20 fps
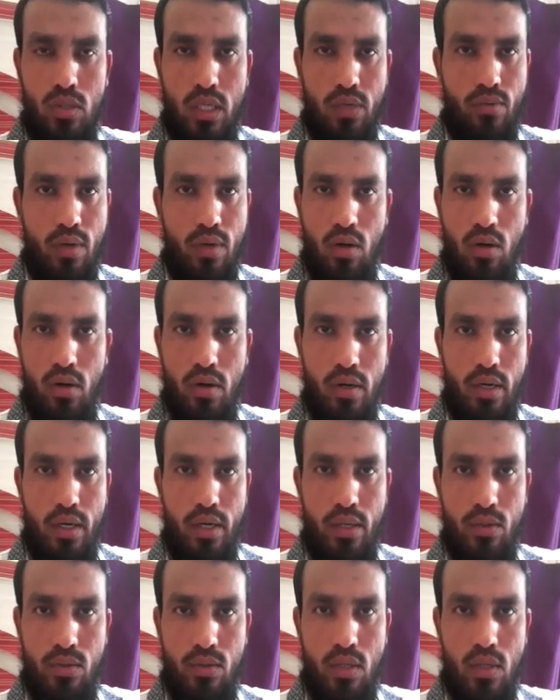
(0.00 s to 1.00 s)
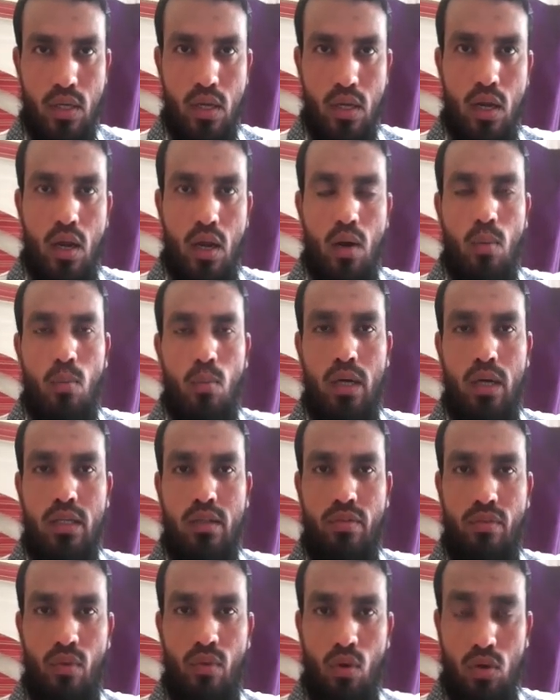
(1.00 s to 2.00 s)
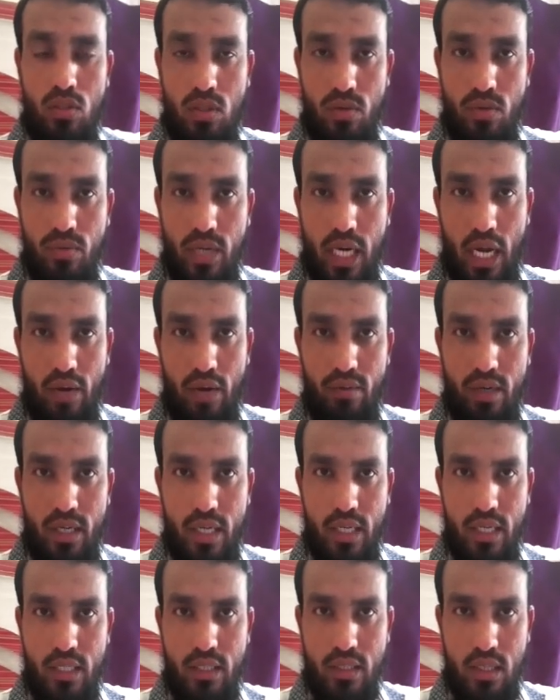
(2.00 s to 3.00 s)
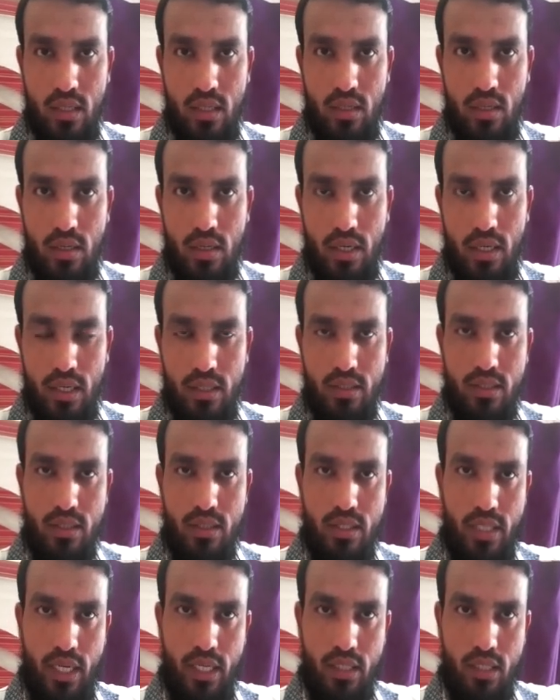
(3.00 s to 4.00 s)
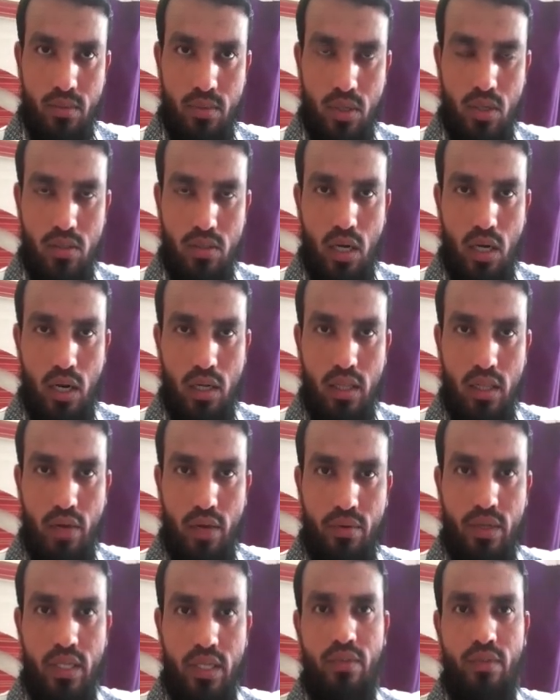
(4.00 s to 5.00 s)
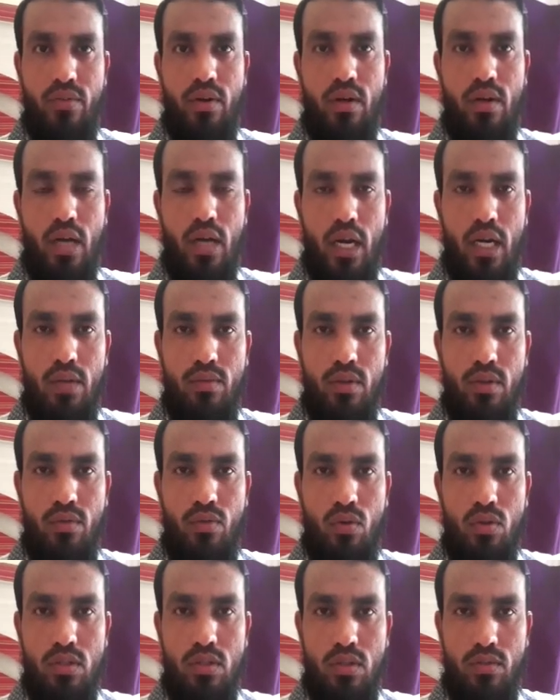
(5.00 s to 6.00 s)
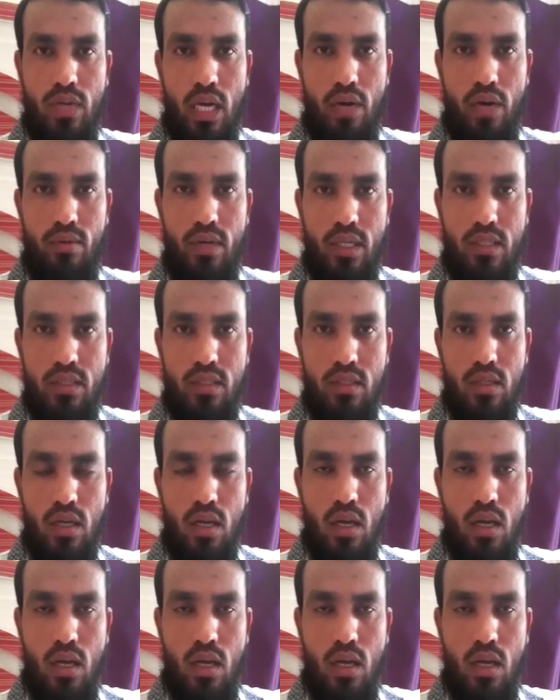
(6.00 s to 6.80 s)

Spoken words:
It will not reduce, but the force of gravitational is changed, because earth having different kind of the force of gravitation,